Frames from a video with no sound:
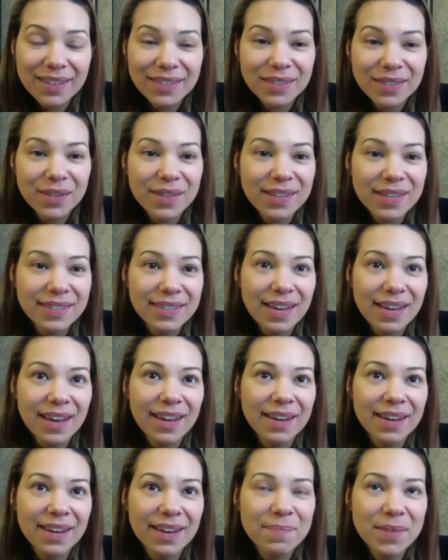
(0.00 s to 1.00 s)
So
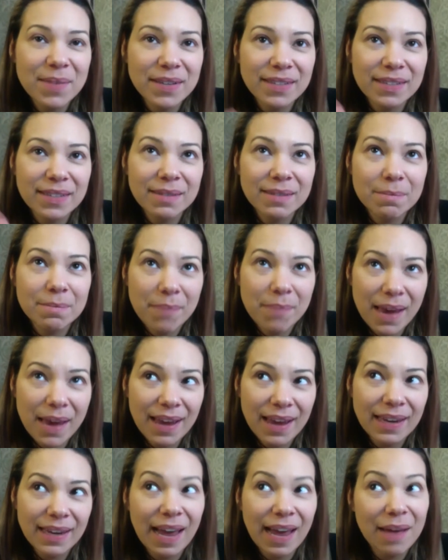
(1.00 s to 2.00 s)
this is
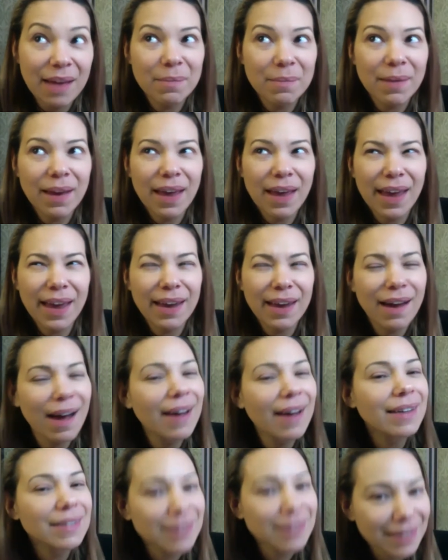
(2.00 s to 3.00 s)
Maid,
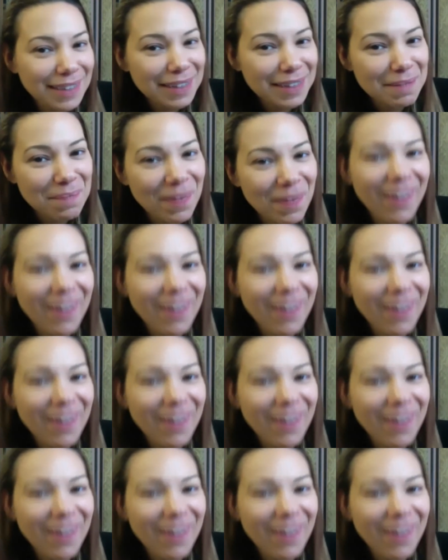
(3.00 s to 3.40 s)
MAID,